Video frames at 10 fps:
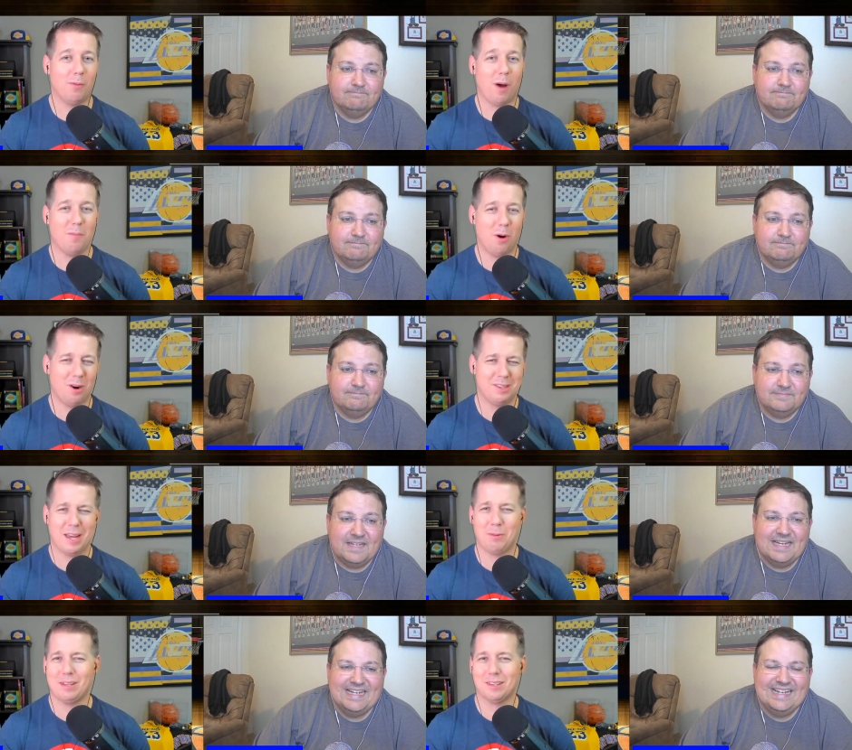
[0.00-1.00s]
Speaker 1: one more
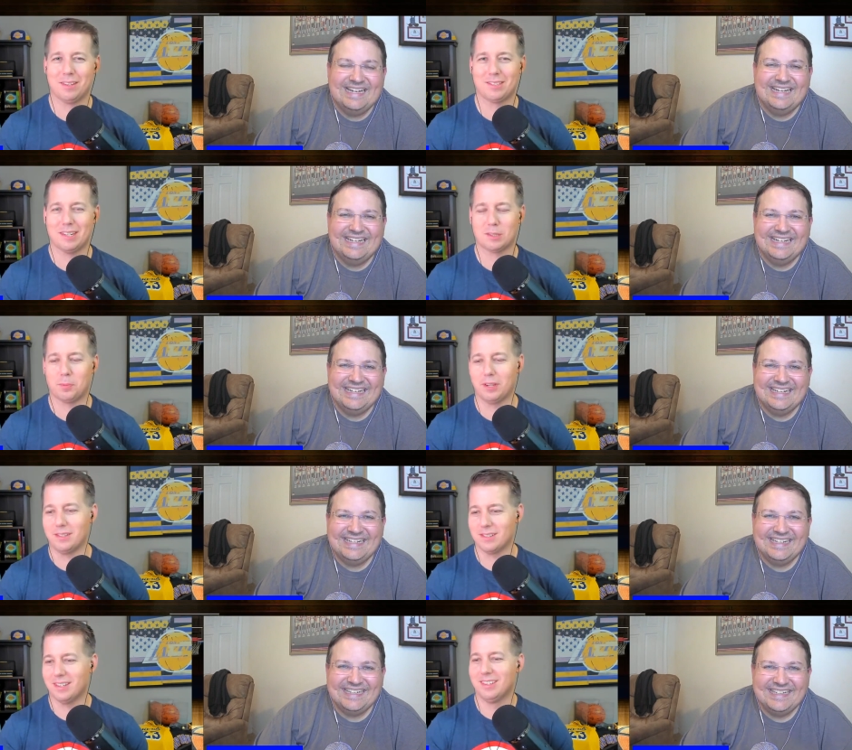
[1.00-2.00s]
day. Wait till the 6th,
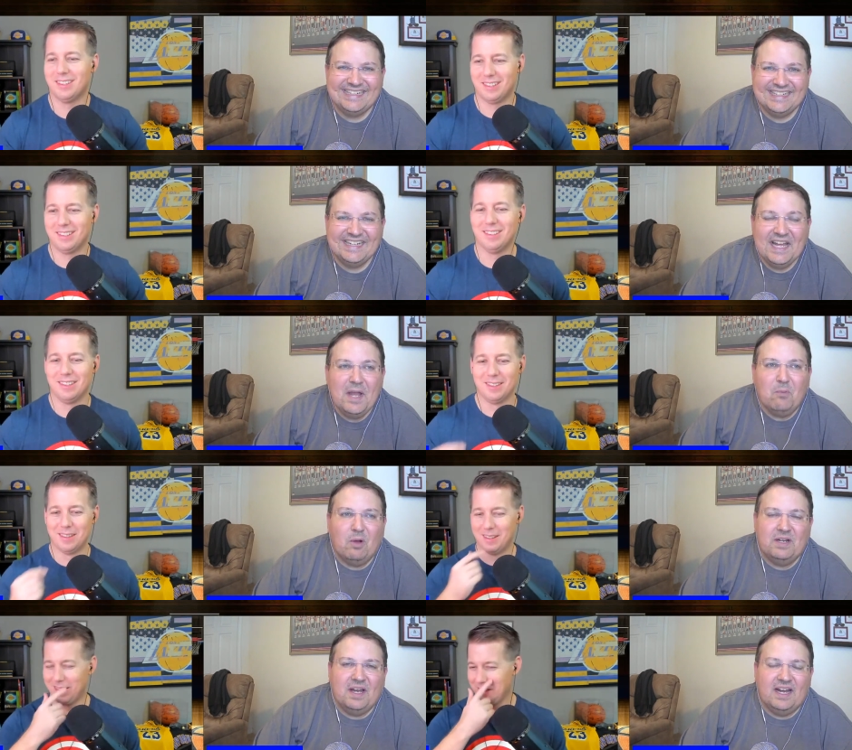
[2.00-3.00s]
please.
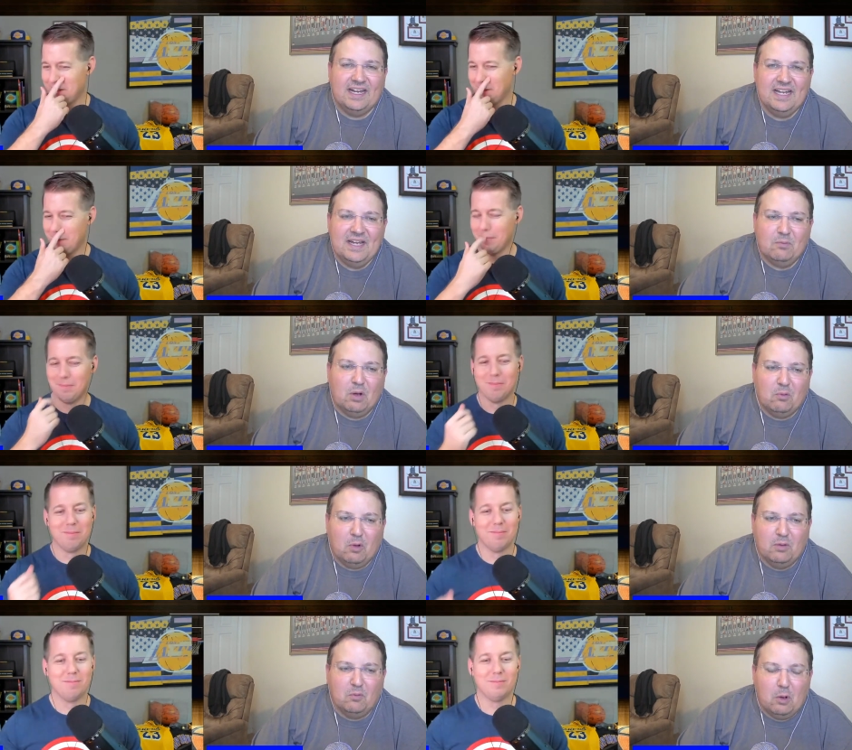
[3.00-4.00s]
When uh what
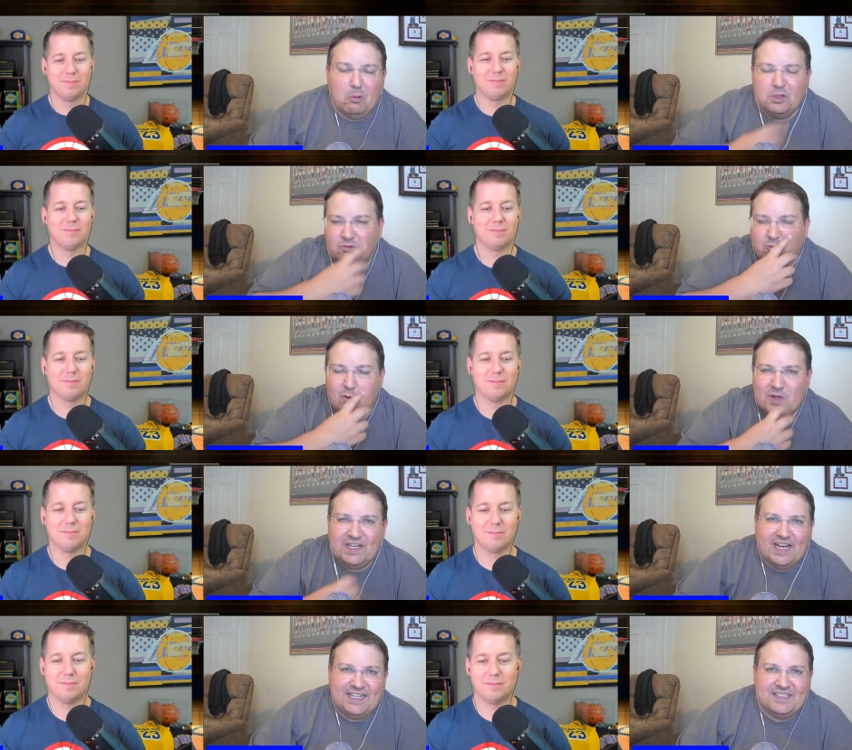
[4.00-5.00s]
Speaker 2: what what would ruin
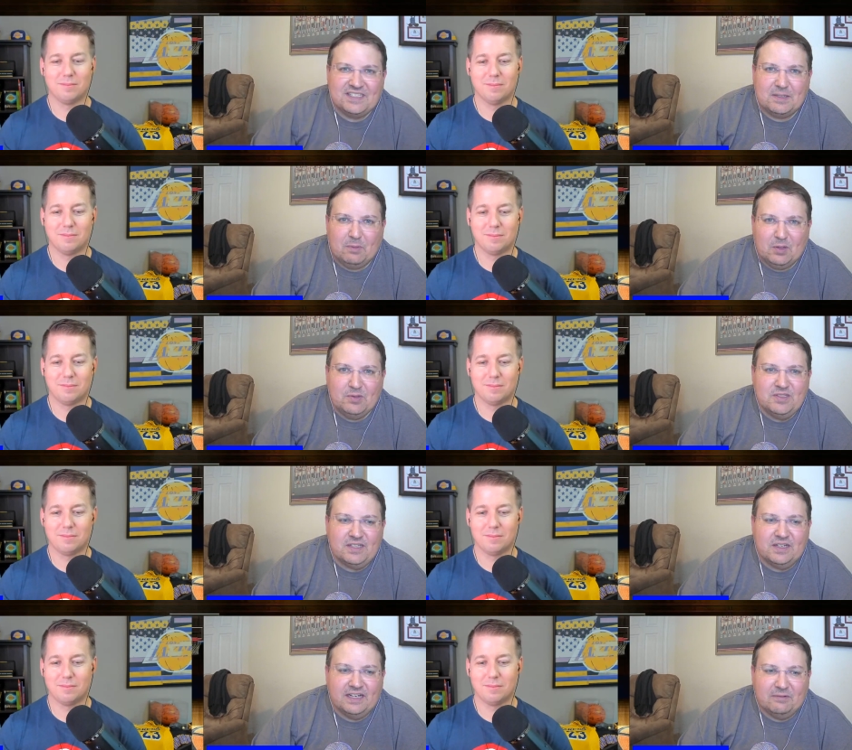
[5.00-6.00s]
nights the most
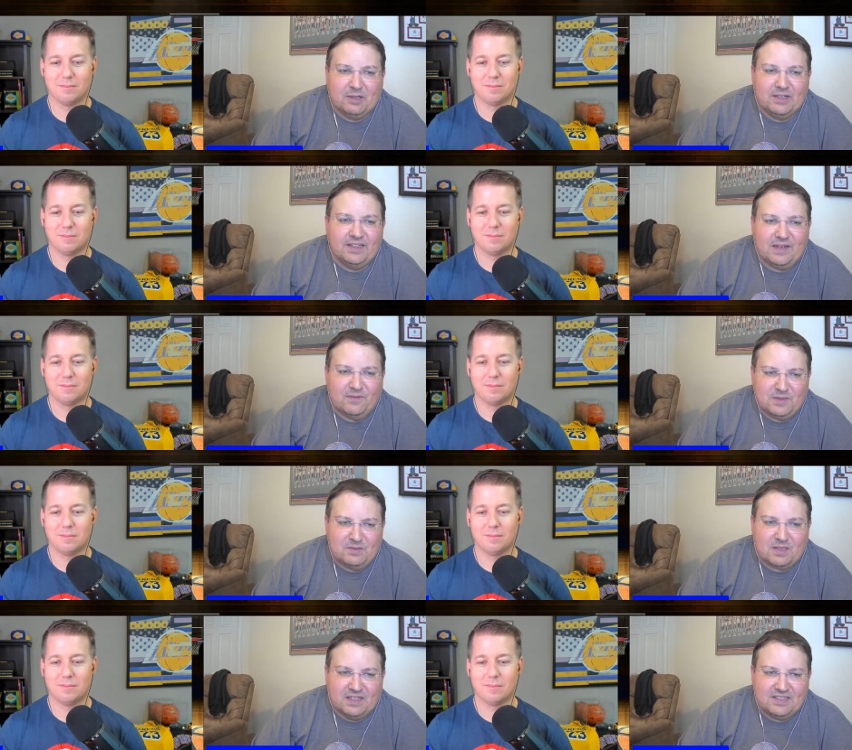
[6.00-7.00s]
tonight, right? Like if it
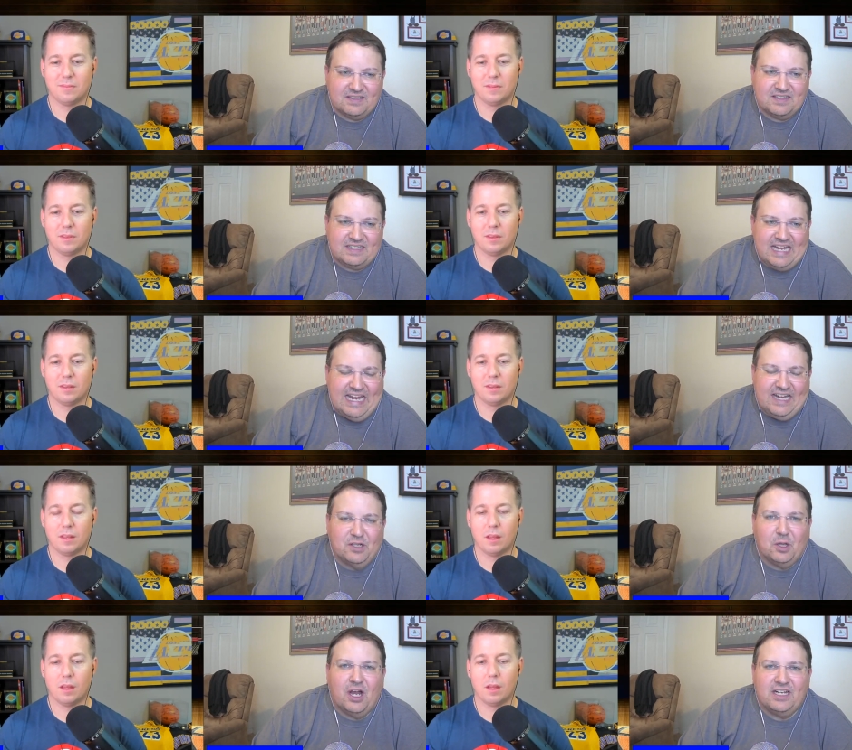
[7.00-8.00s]
like eight
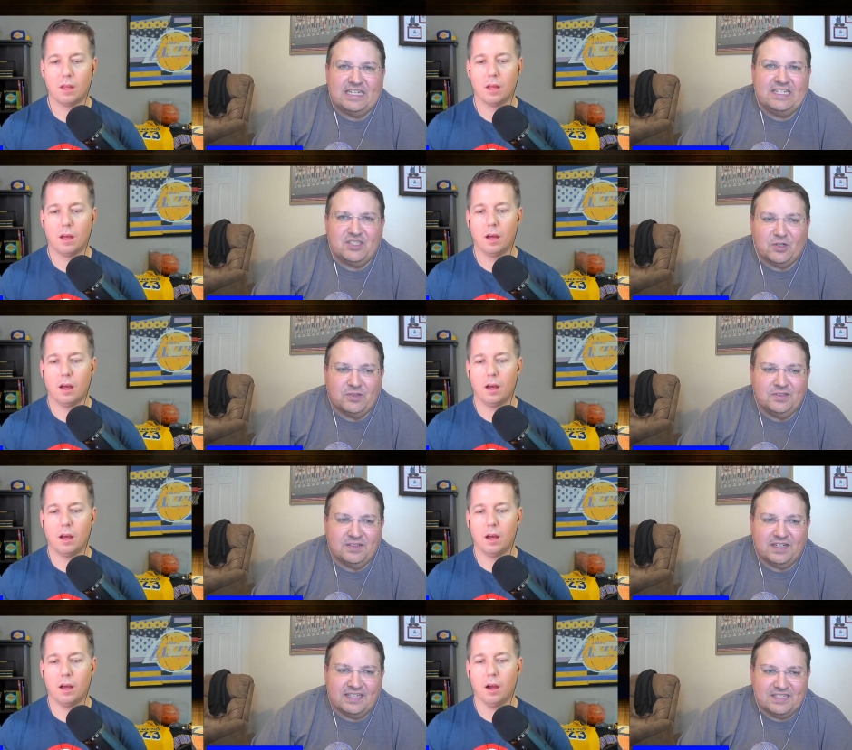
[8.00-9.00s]
o'clock Eastern,
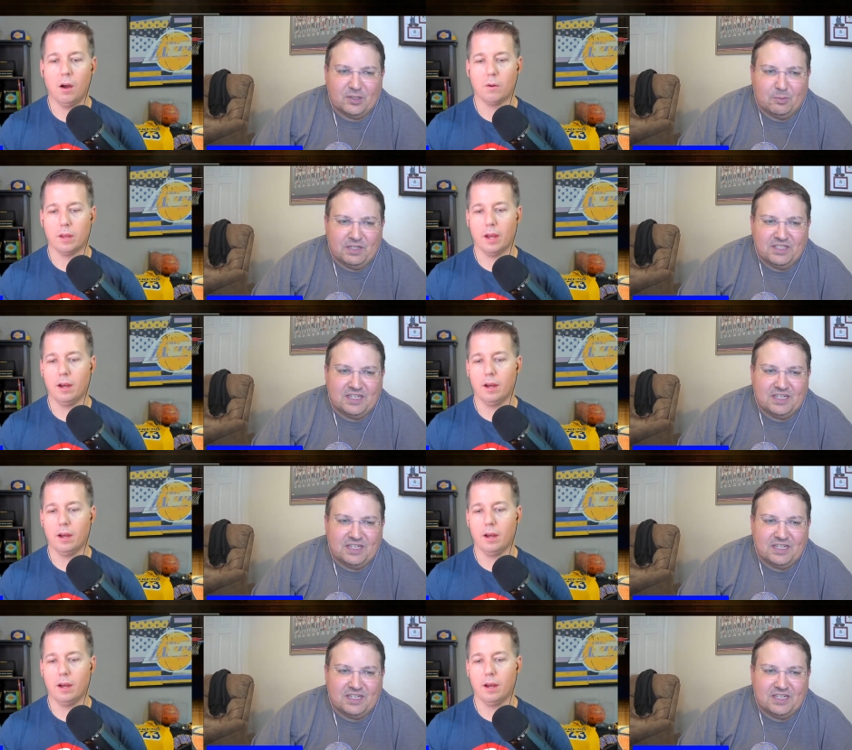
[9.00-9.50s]
like as oh, everybody's oh, yeah.